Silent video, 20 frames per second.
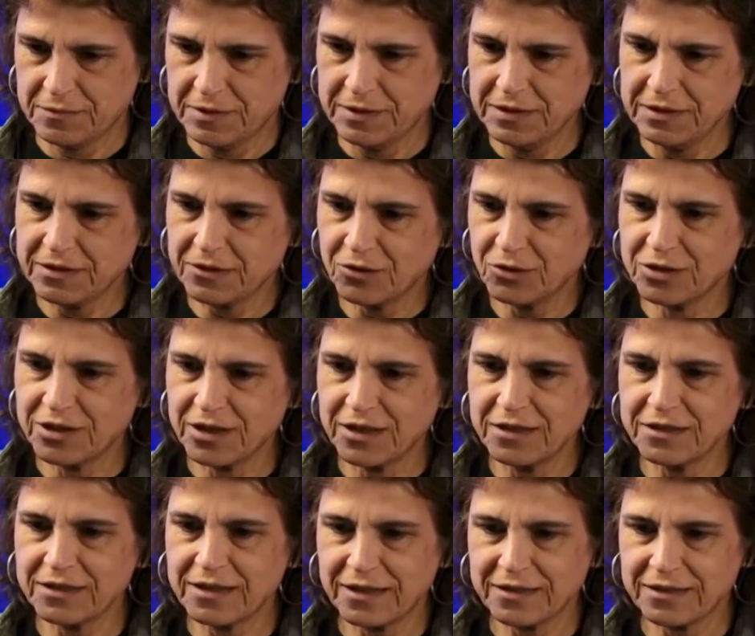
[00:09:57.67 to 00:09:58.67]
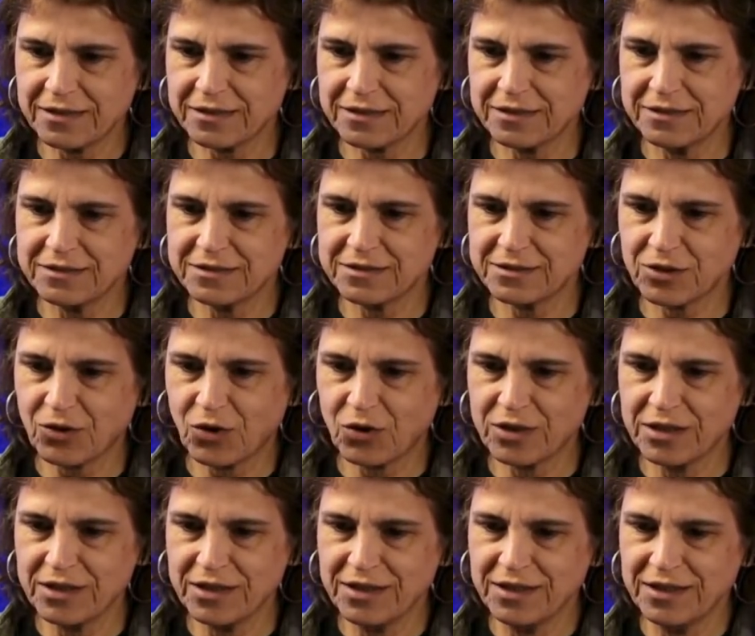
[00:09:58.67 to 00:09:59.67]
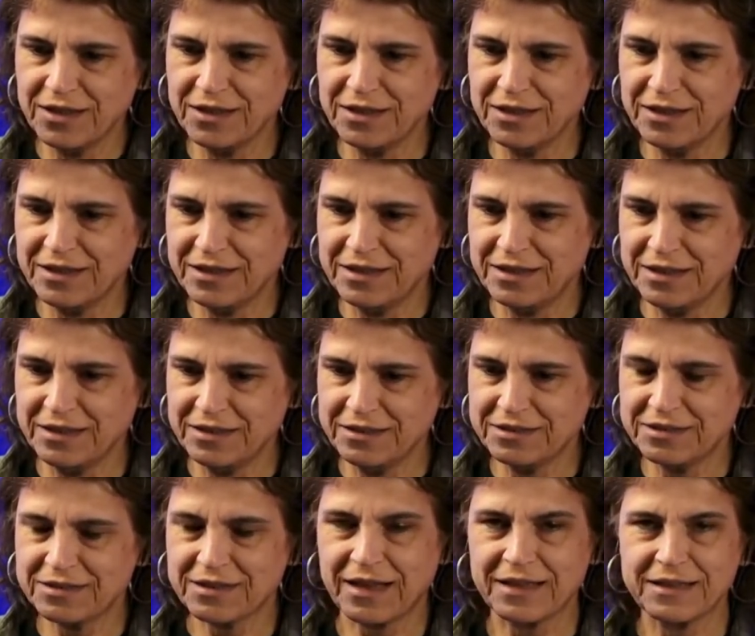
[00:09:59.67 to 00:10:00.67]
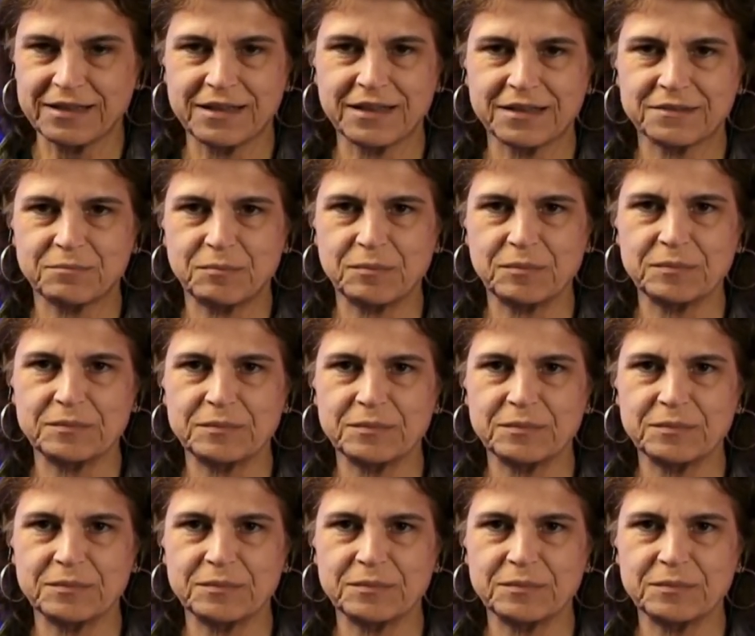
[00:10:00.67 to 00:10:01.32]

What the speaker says: little thing that is only inside the